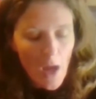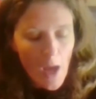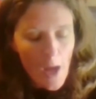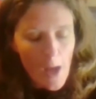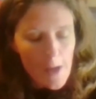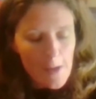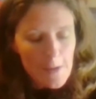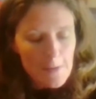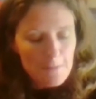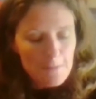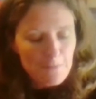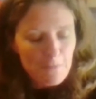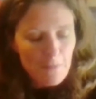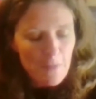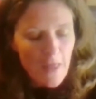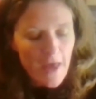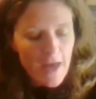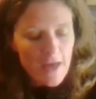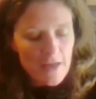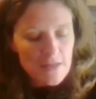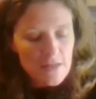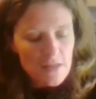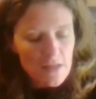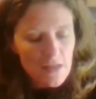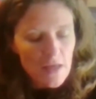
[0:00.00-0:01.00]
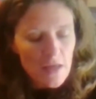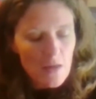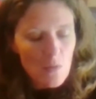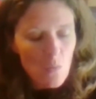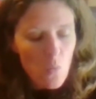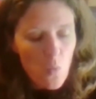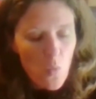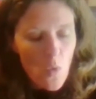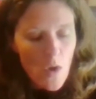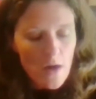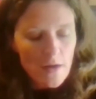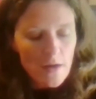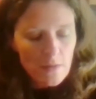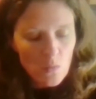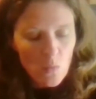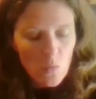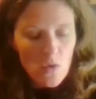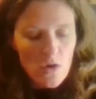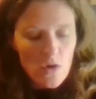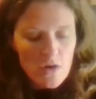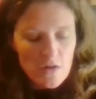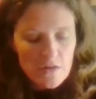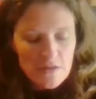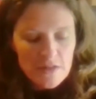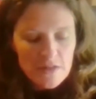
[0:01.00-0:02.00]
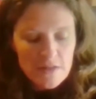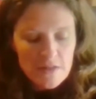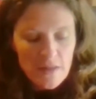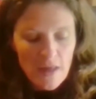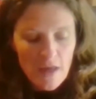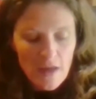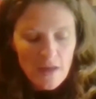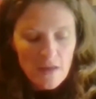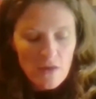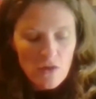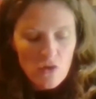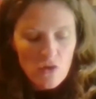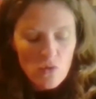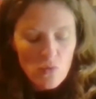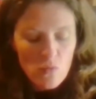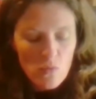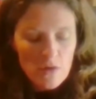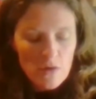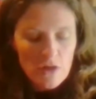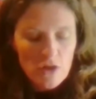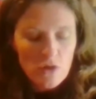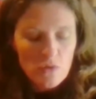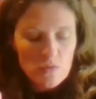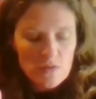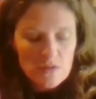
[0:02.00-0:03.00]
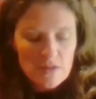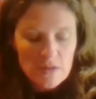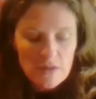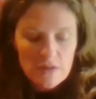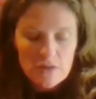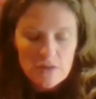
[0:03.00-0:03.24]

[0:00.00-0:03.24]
Lastly, one word that you would use to